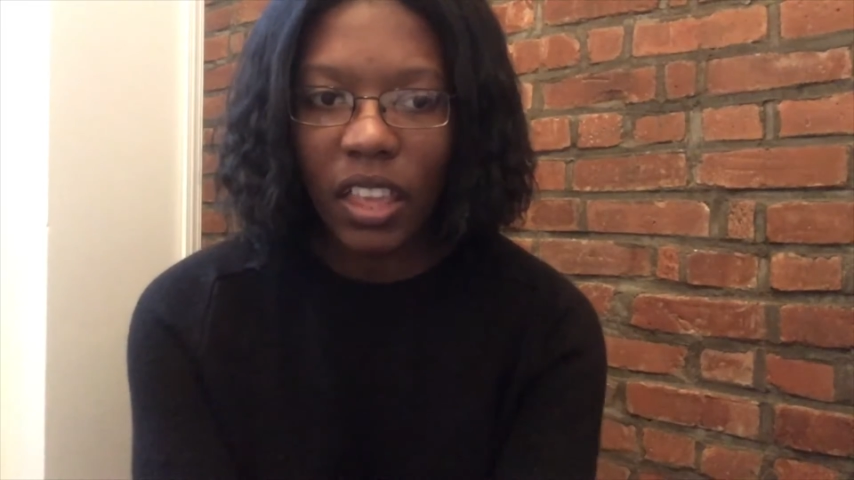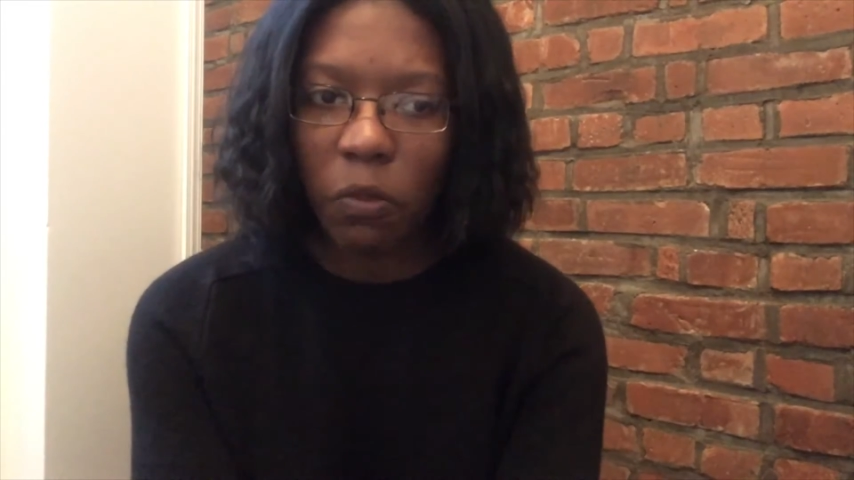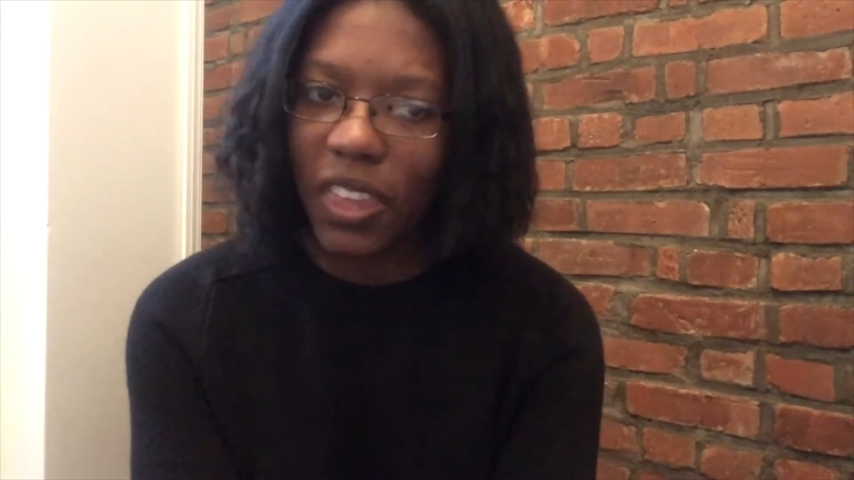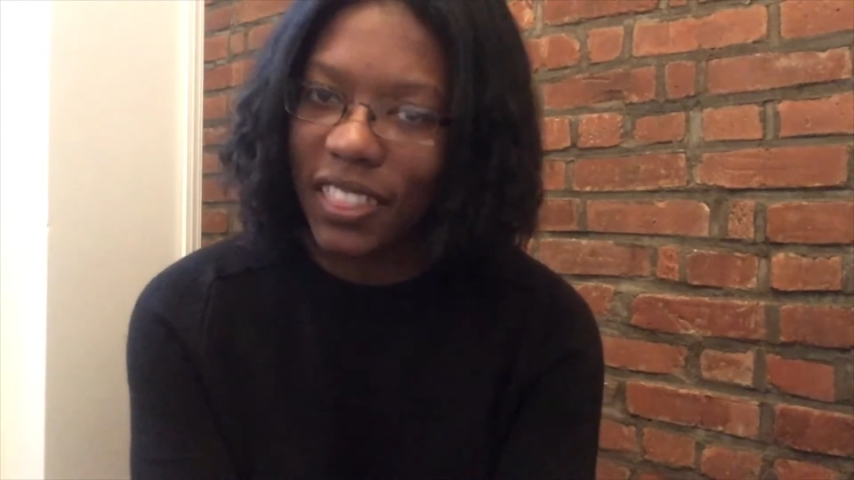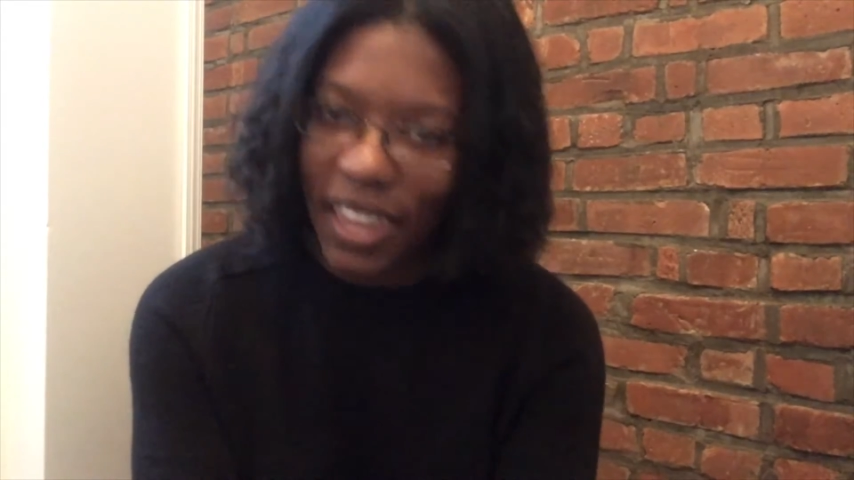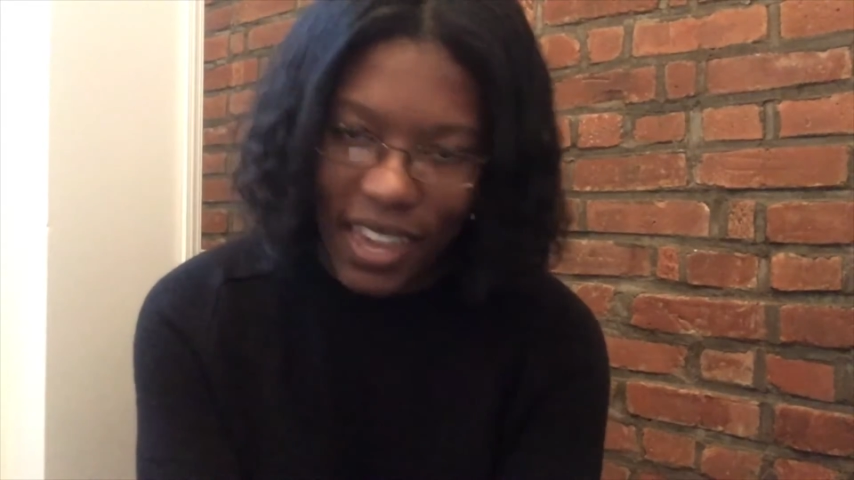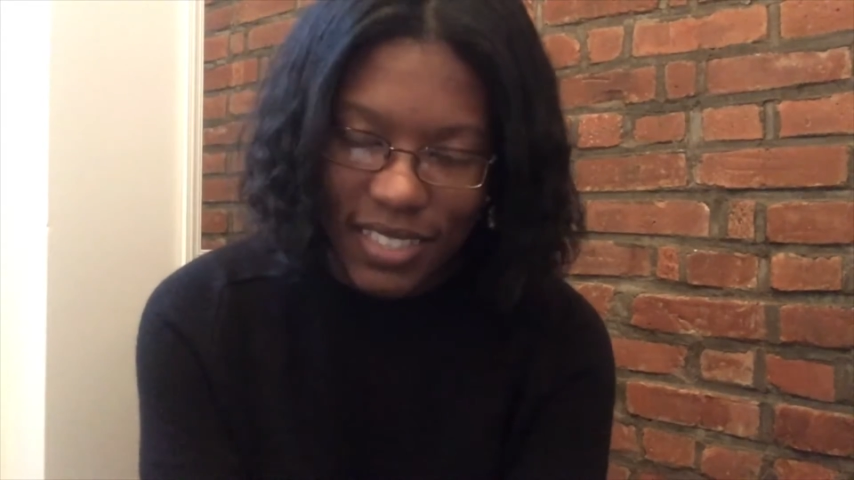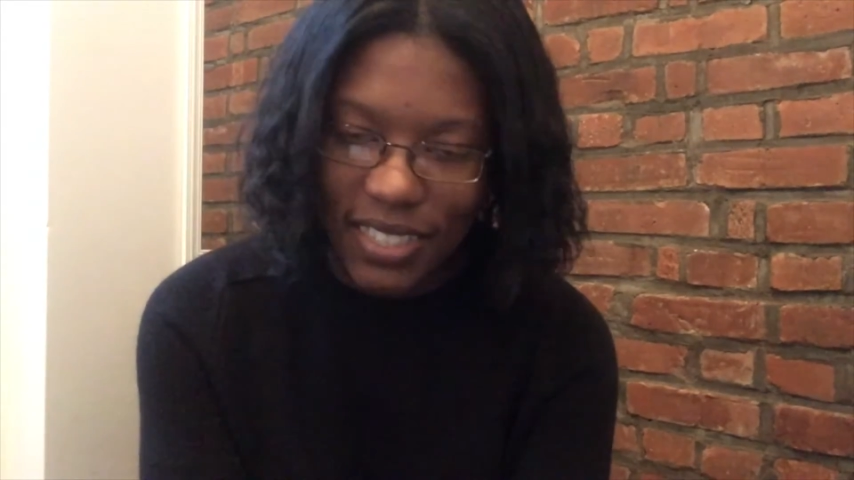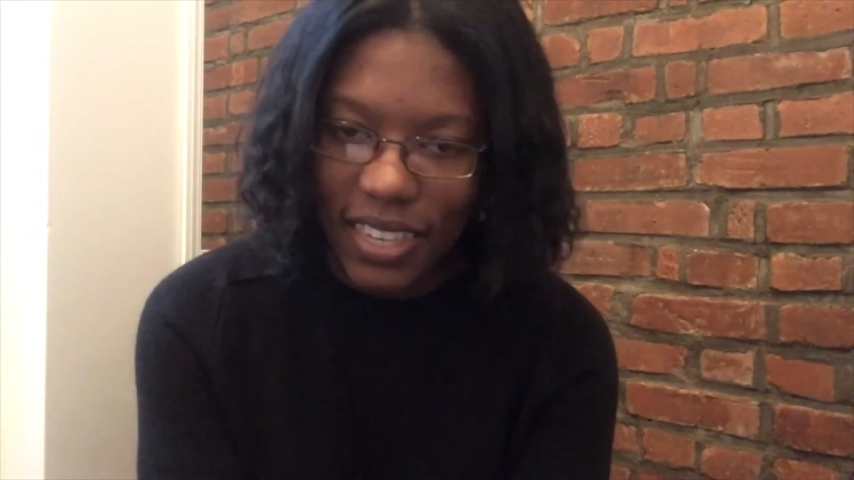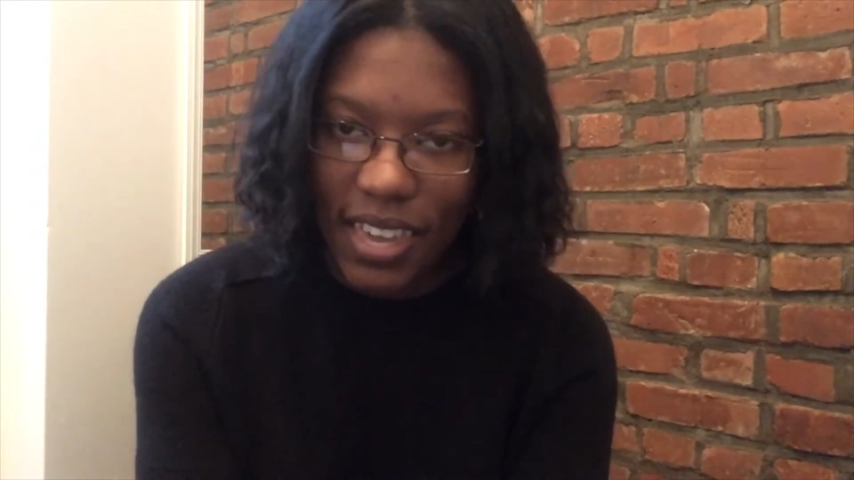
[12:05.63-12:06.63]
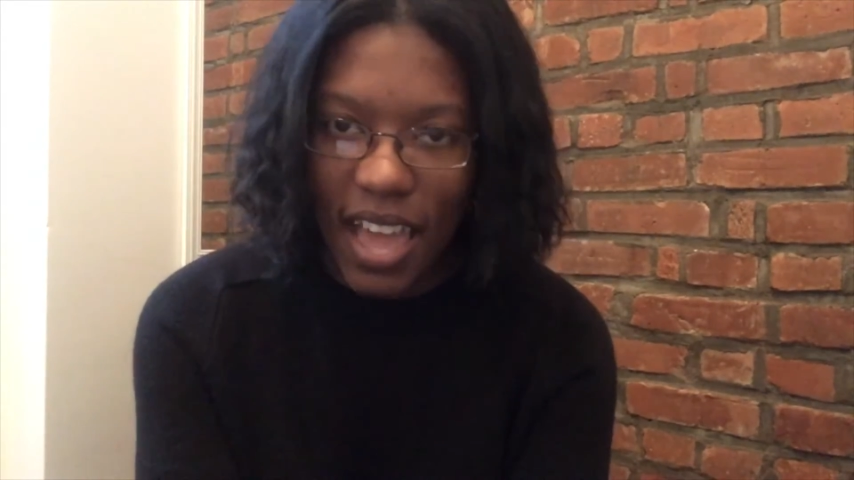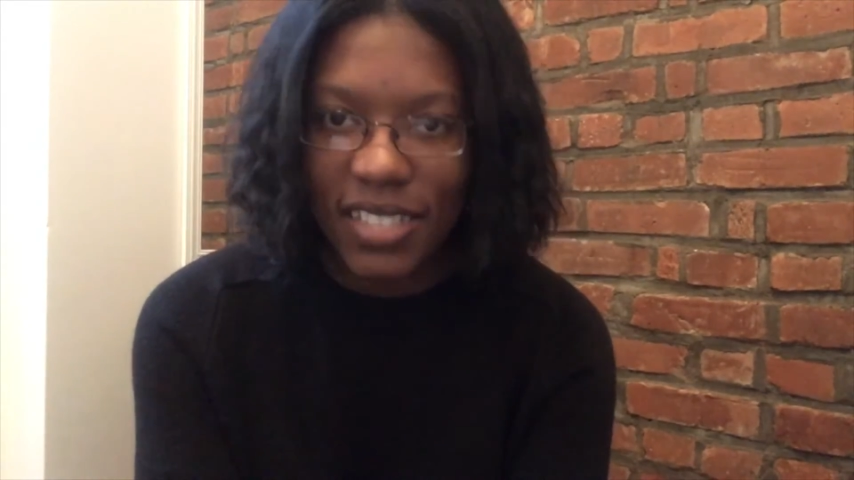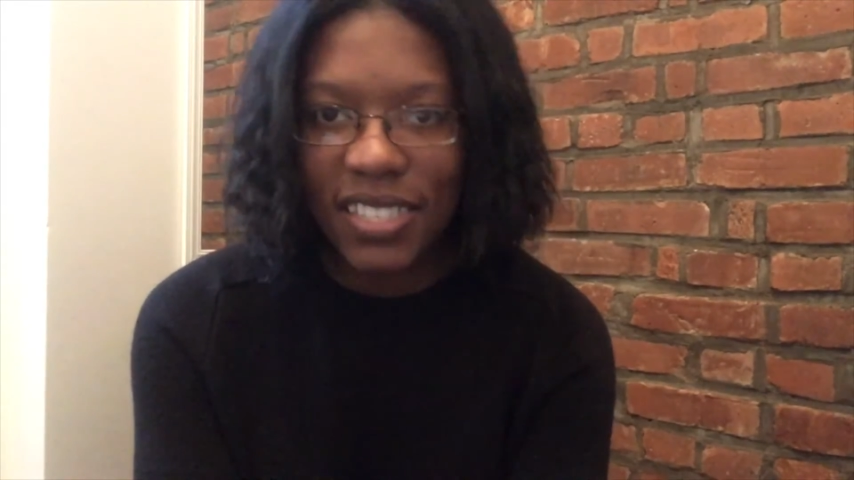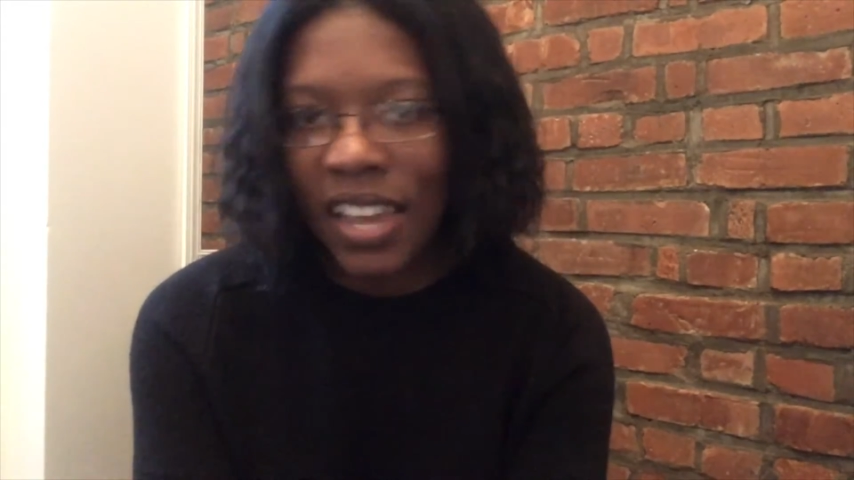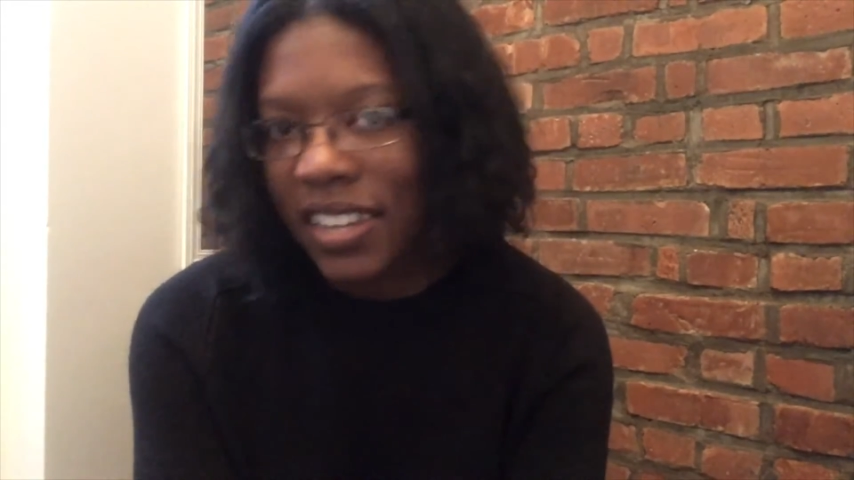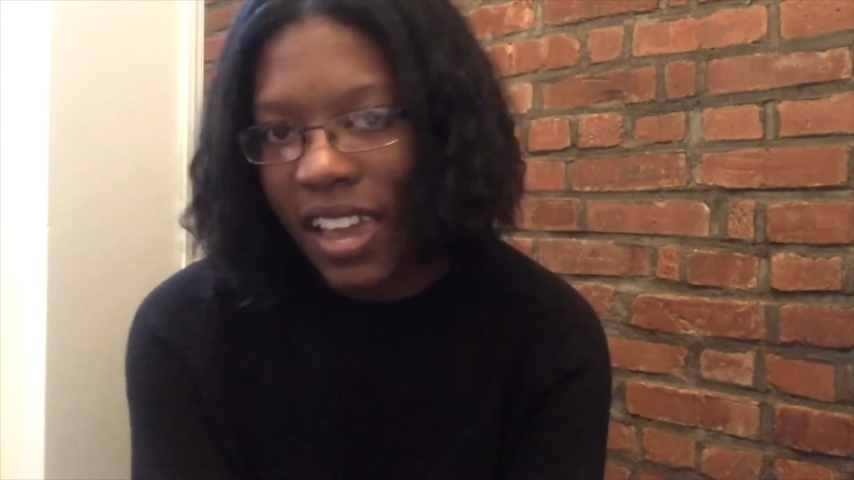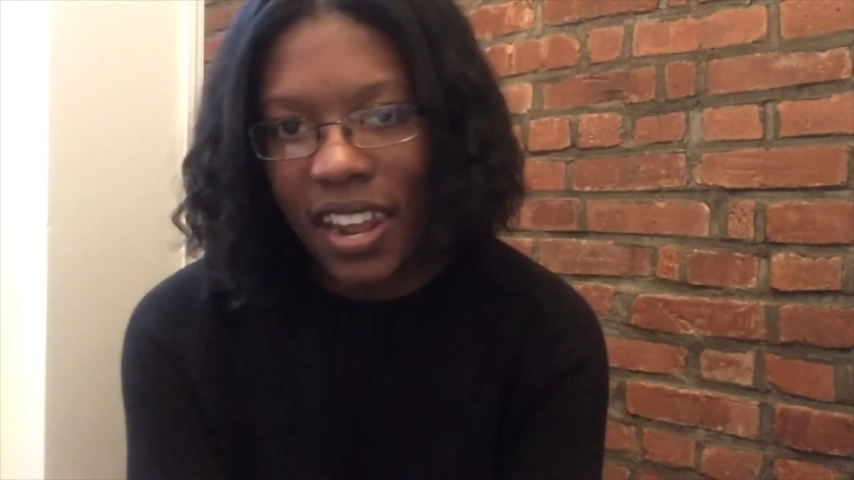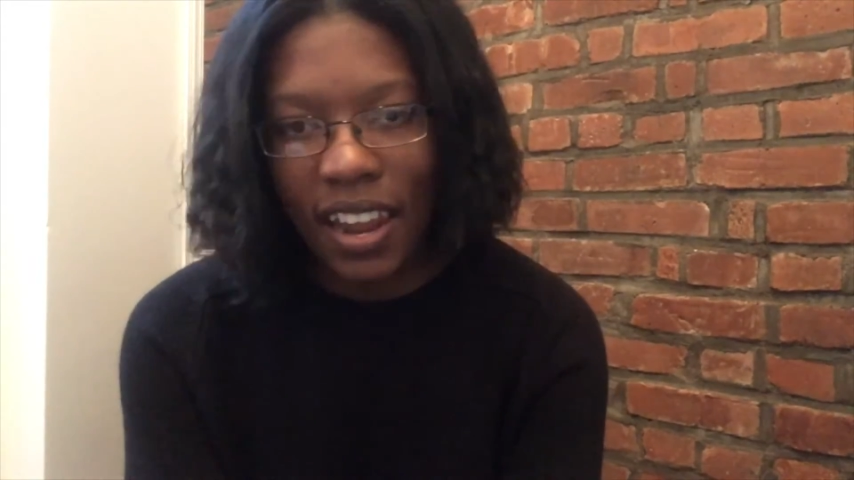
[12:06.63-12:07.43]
really lazy and stunted